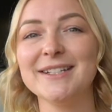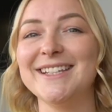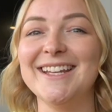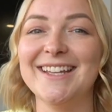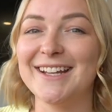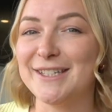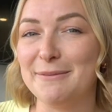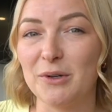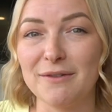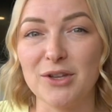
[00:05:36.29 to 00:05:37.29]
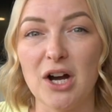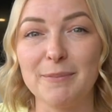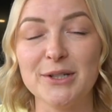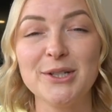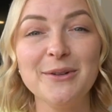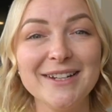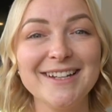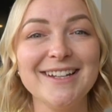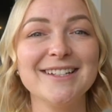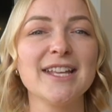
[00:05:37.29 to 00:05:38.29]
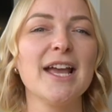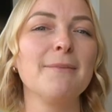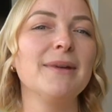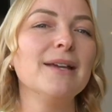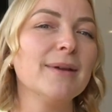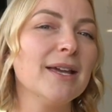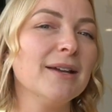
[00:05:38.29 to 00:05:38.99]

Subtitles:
saying yes to more of the opportunities, maybe